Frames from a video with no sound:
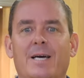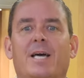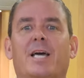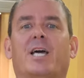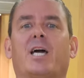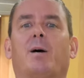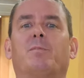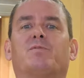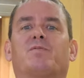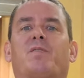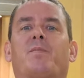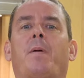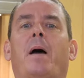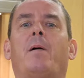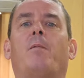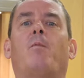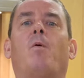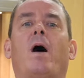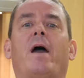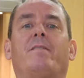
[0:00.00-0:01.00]
It comes from
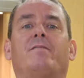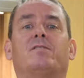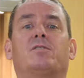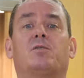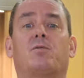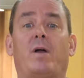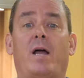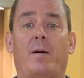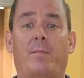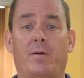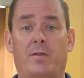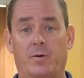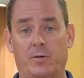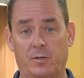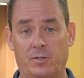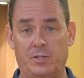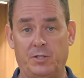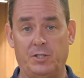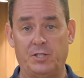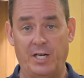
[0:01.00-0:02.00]
my wife's
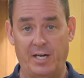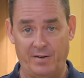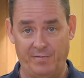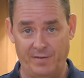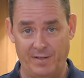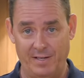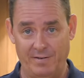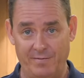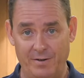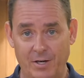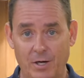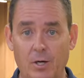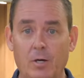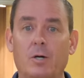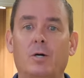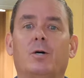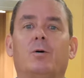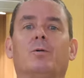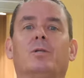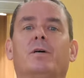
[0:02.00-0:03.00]
grandmother, Genevieve,
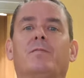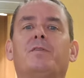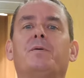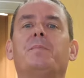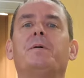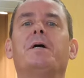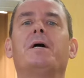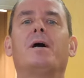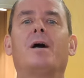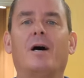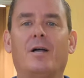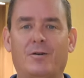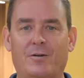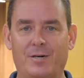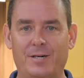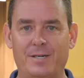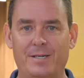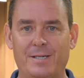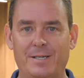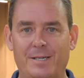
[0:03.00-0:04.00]
who lived to be
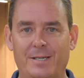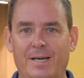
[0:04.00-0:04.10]
100.